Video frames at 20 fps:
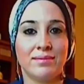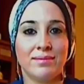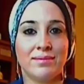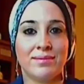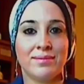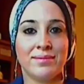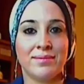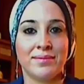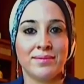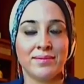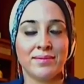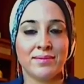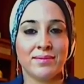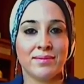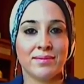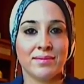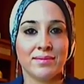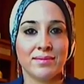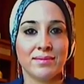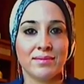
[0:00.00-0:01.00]

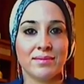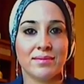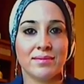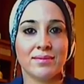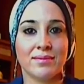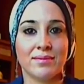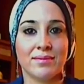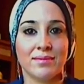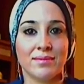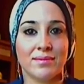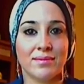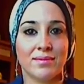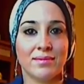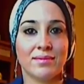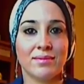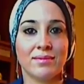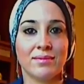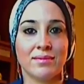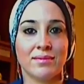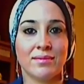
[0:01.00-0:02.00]

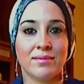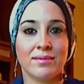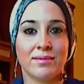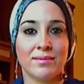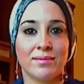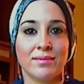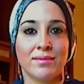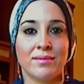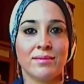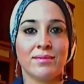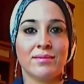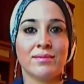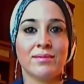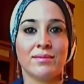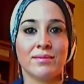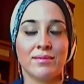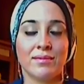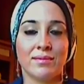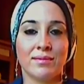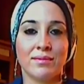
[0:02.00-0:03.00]

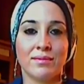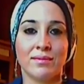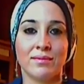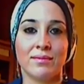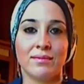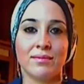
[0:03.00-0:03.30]
No words are spoken by the person on screen.